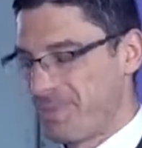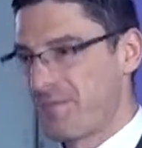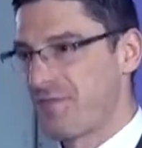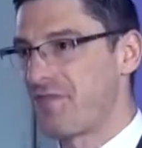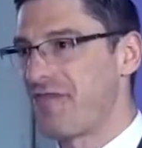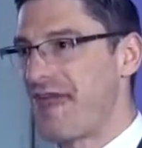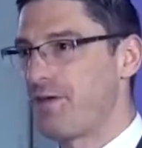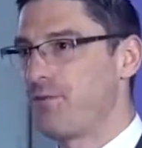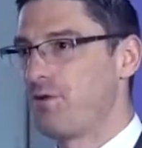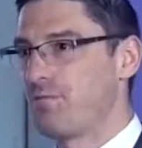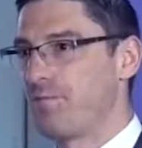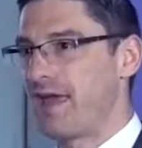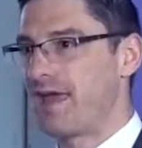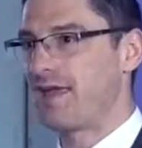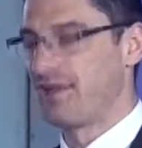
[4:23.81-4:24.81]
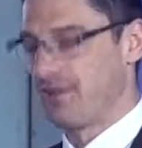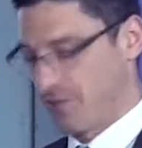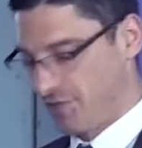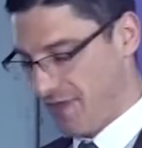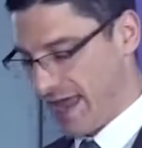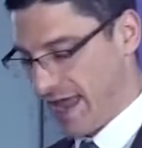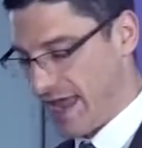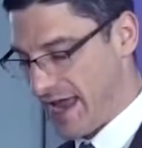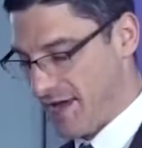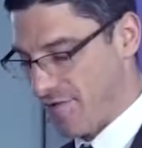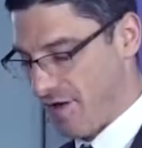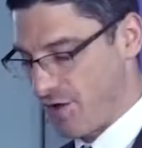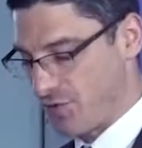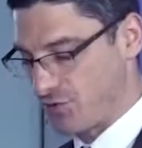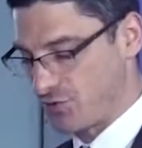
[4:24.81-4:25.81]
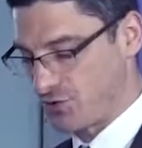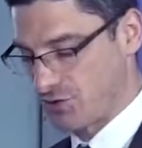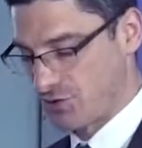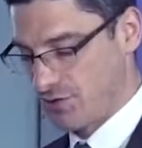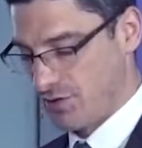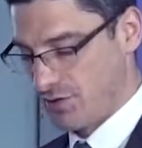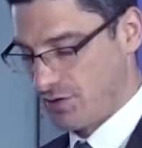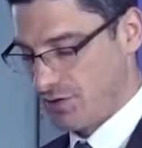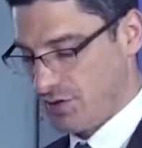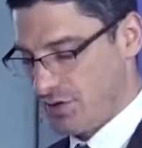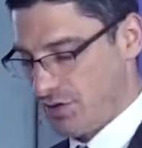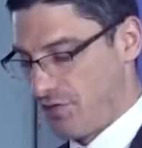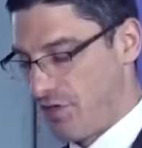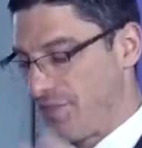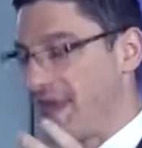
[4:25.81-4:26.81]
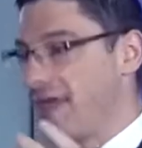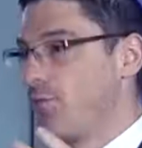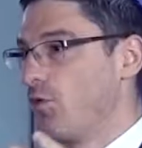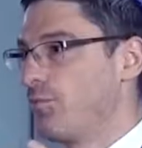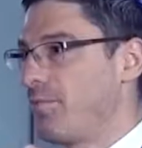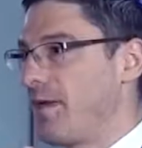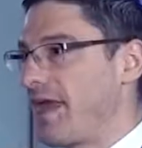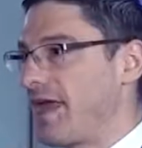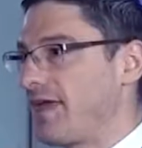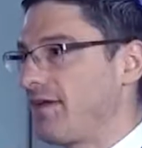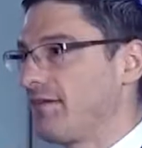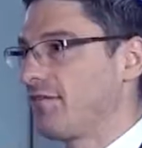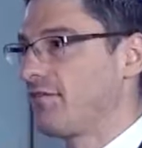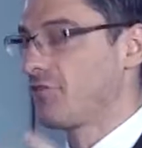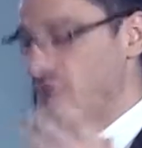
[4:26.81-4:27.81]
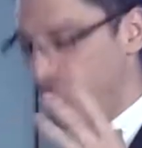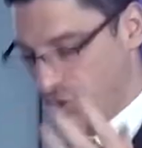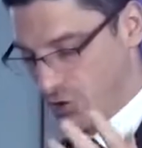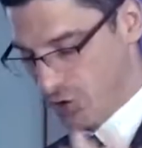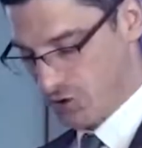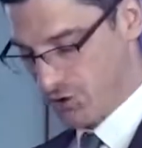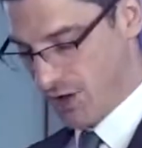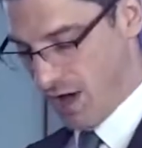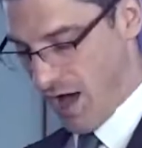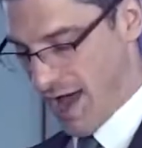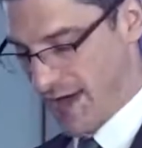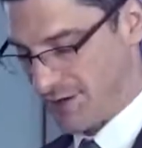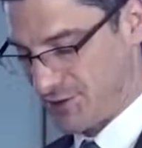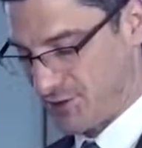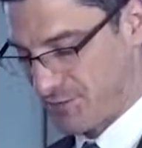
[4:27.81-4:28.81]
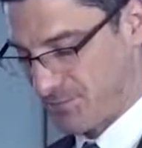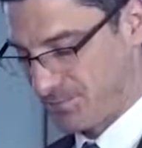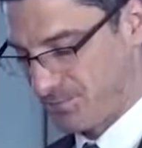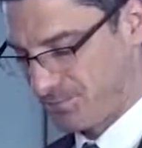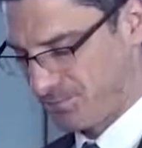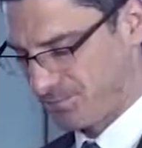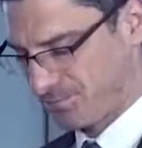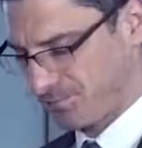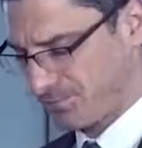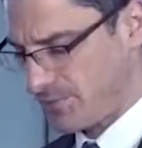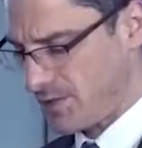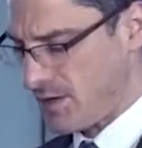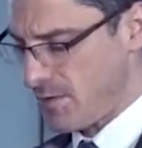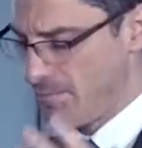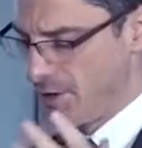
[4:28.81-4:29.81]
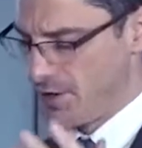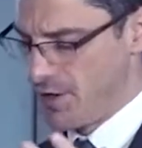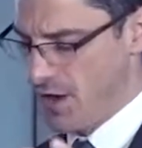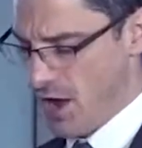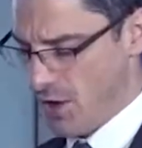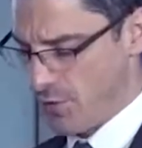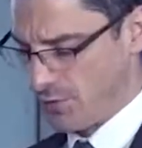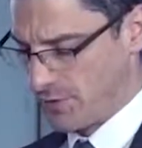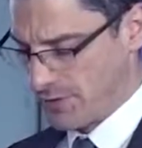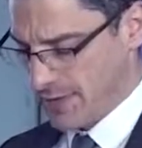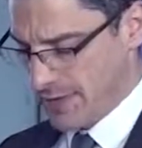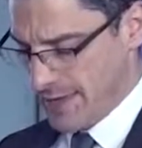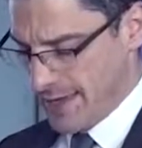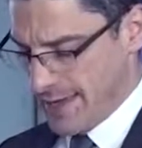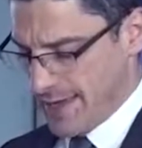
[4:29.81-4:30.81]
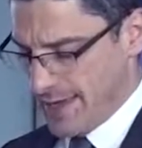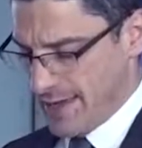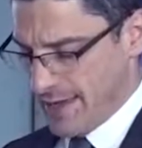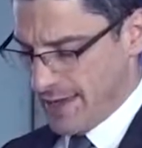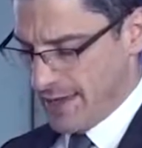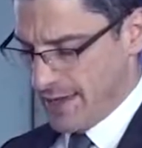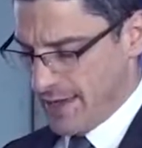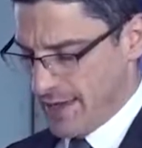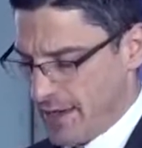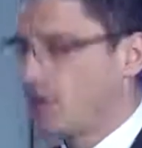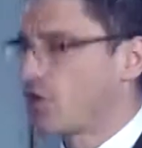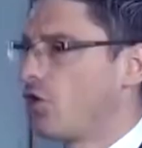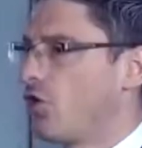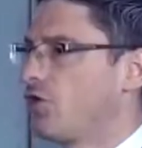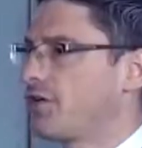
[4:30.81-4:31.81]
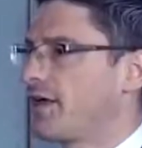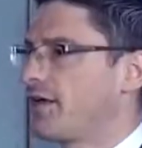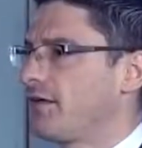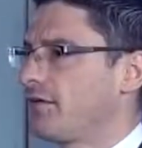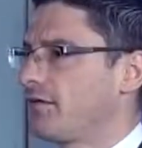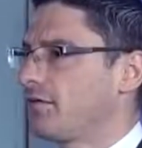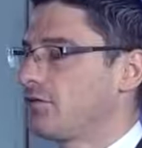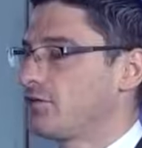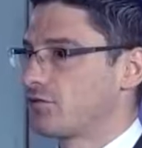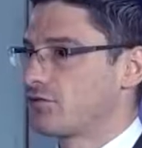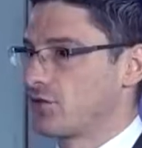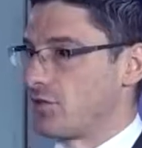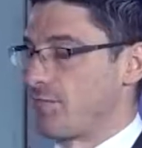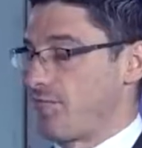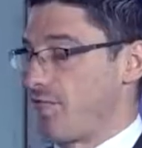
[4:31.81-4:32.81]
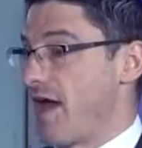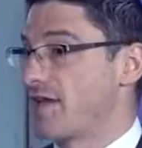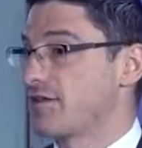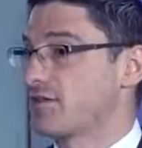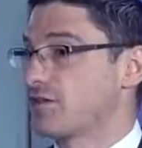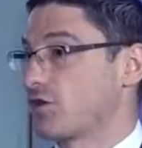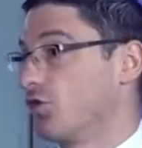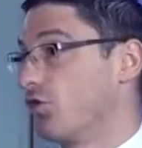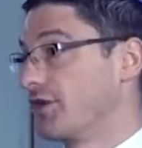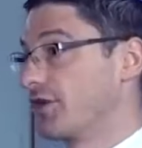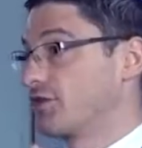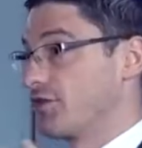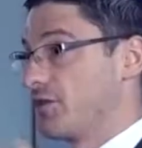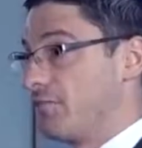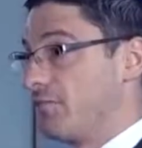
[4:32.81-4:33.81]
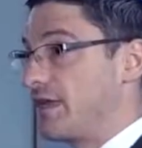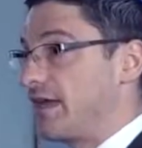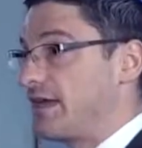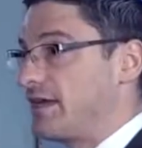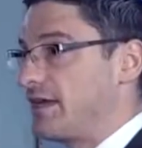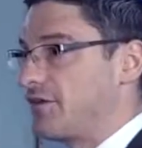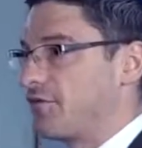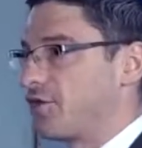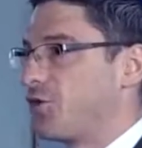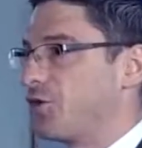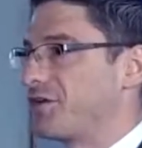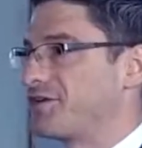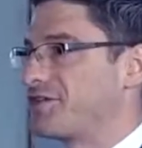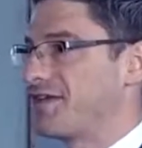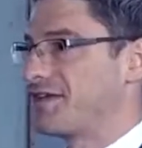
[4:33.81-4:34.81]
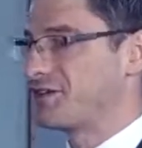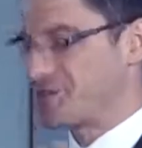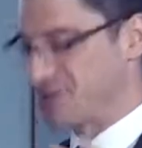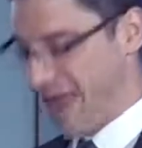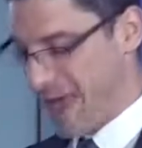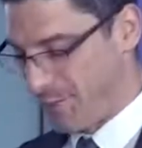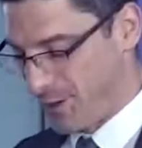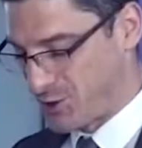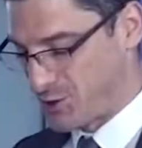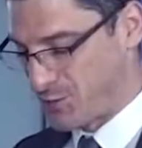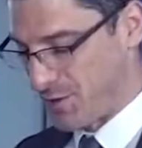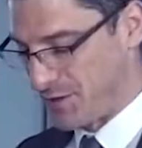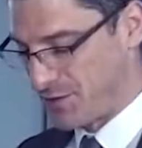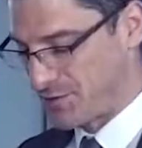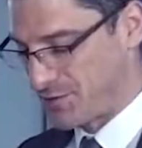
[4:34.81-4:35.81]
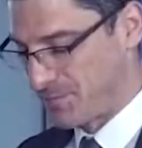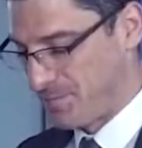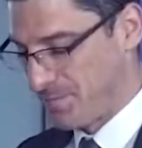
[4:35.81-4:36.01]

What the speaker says: that they would be the heroes, that they would be the good guys. But no, according to the press, according to the media, according to the establishment,